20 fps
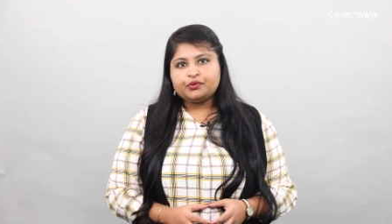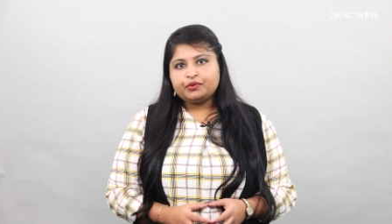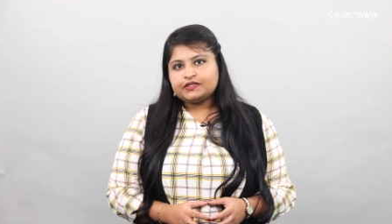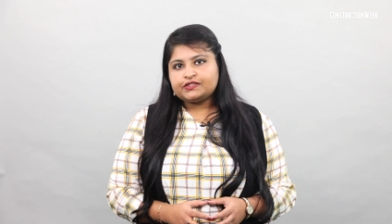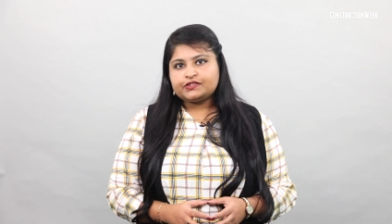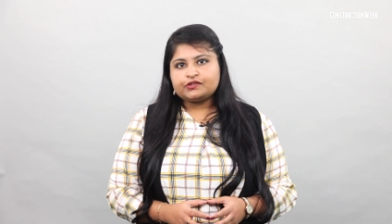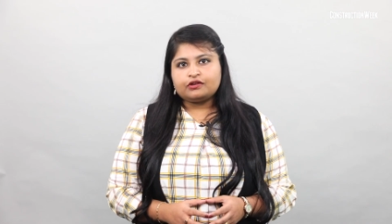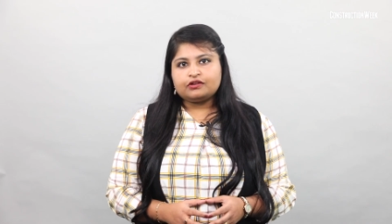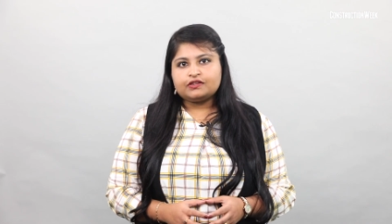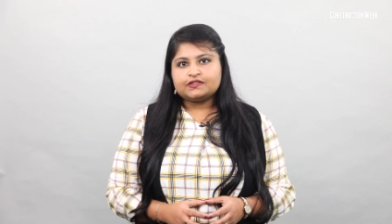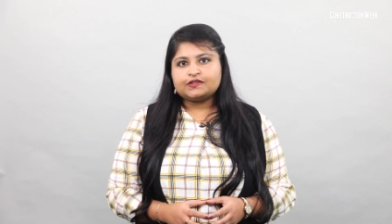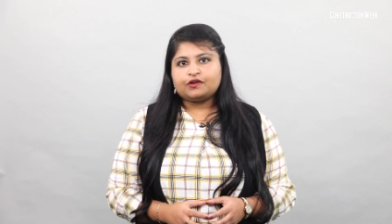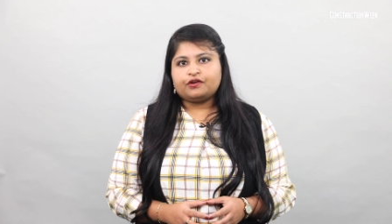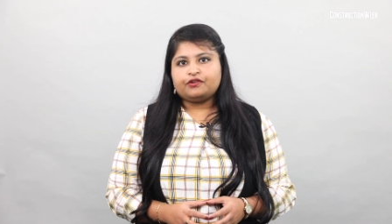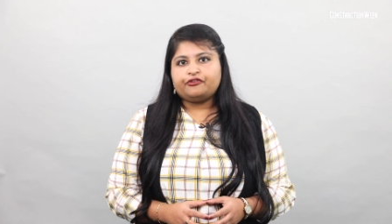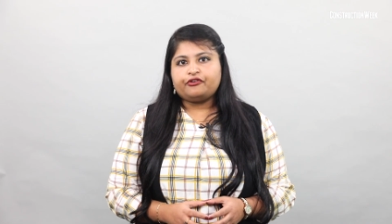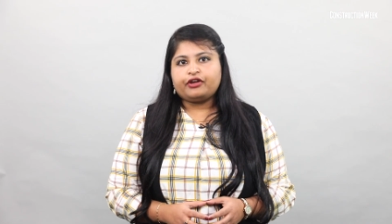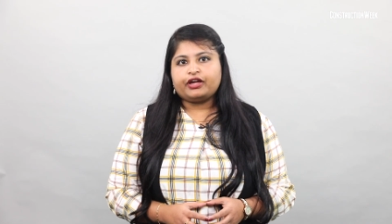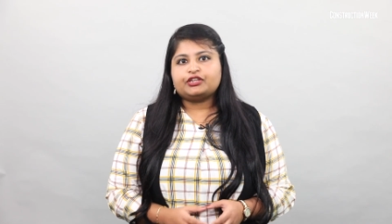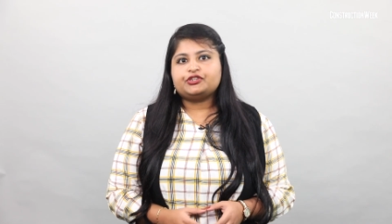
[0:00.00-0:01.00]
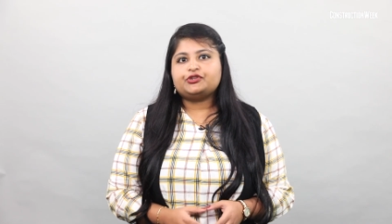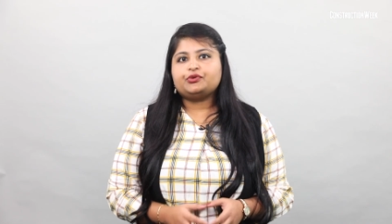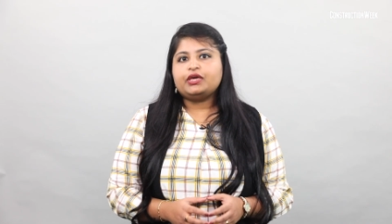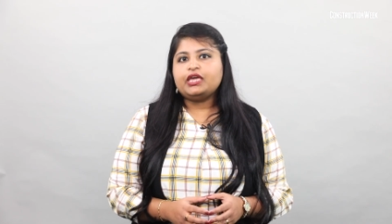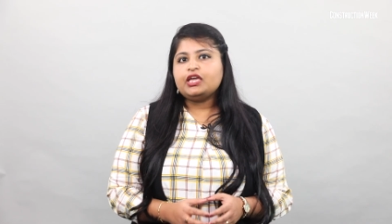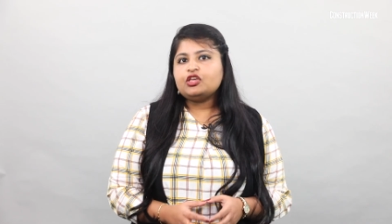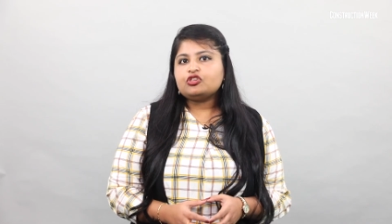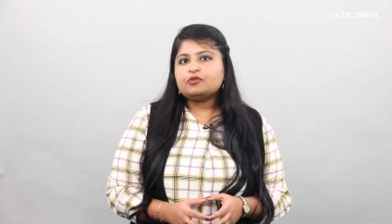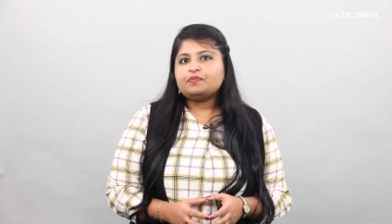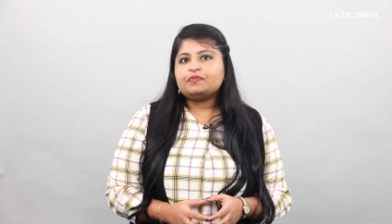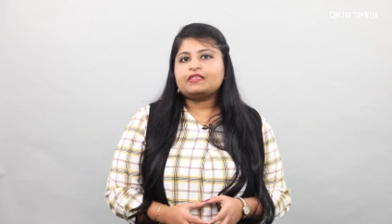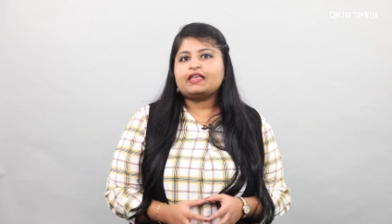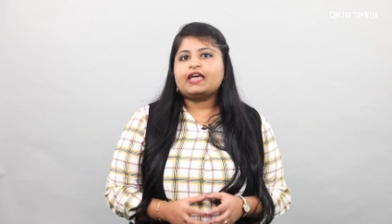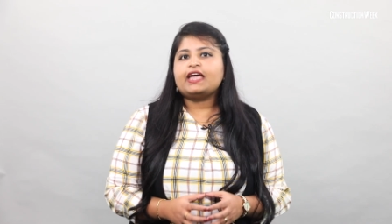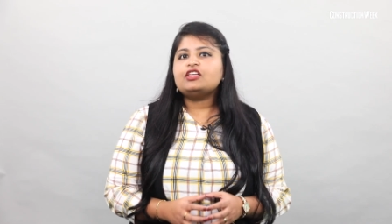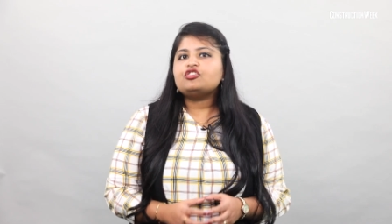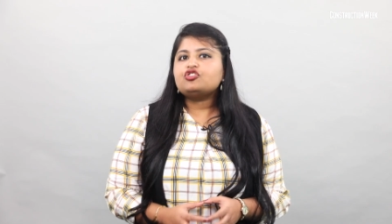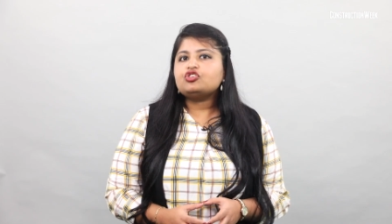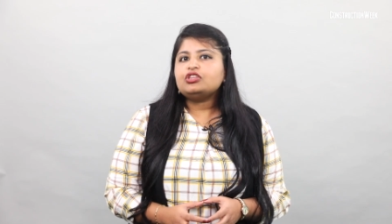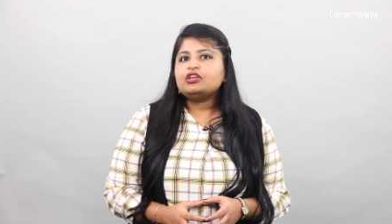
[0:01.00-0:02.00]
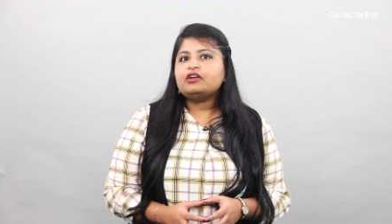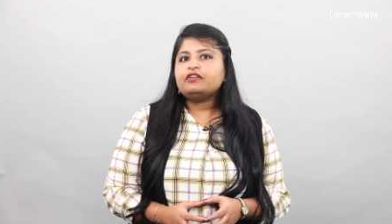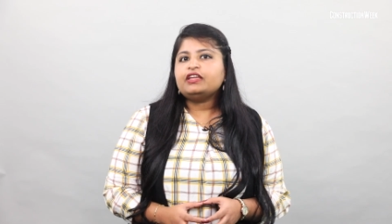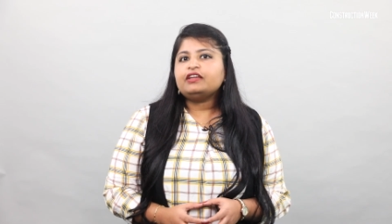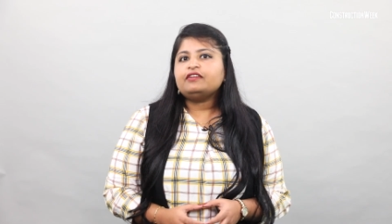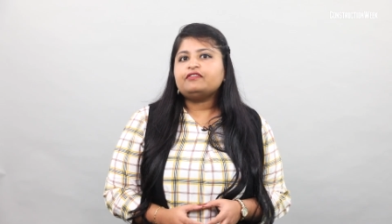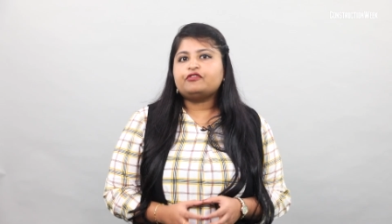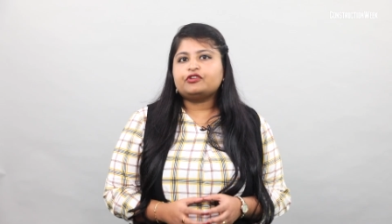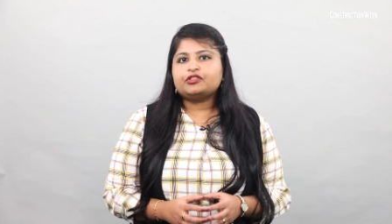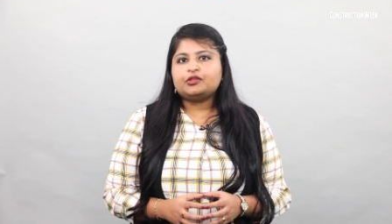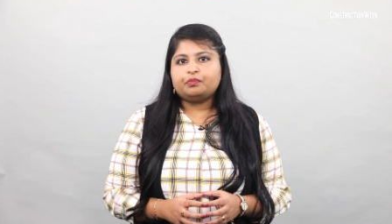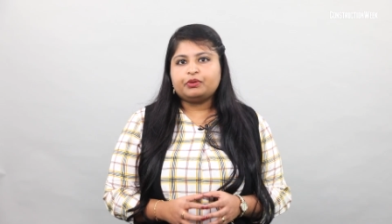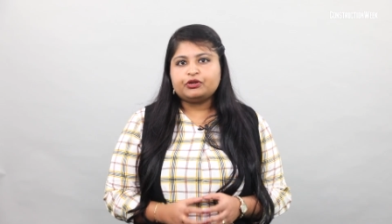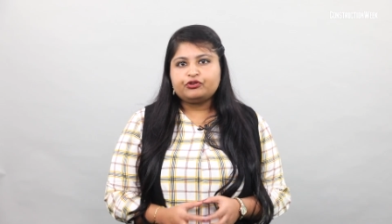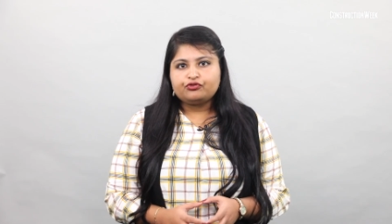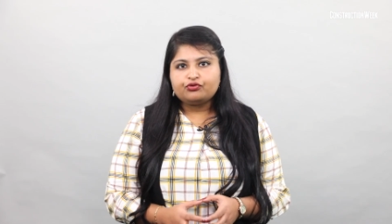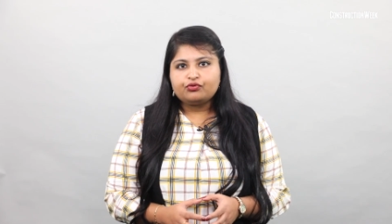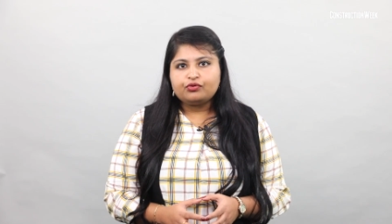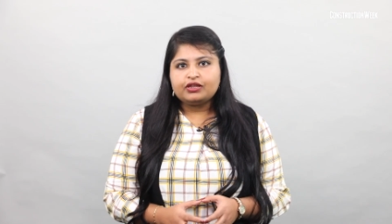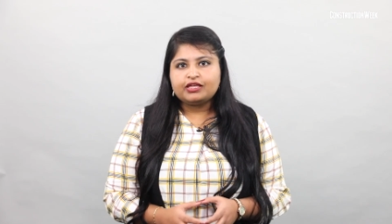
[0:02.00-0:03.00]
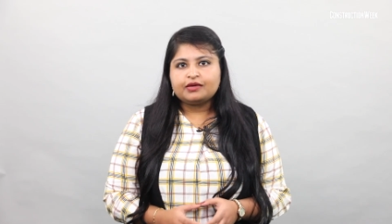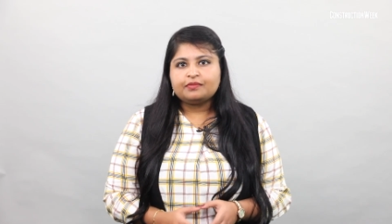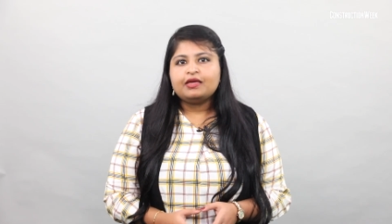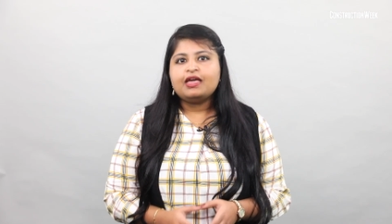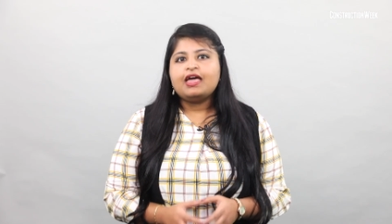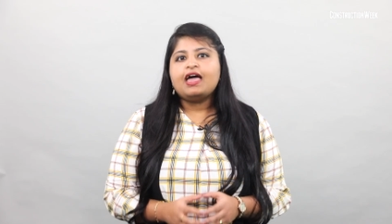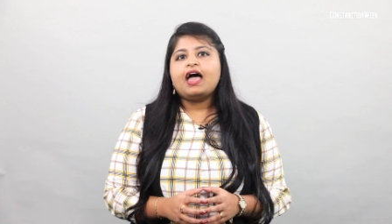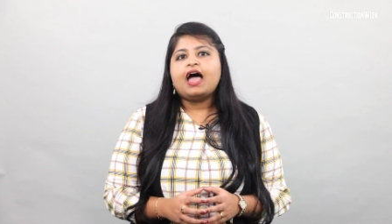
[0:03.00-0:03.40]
US dollars contract to Egypt's Engineering for the Petroleum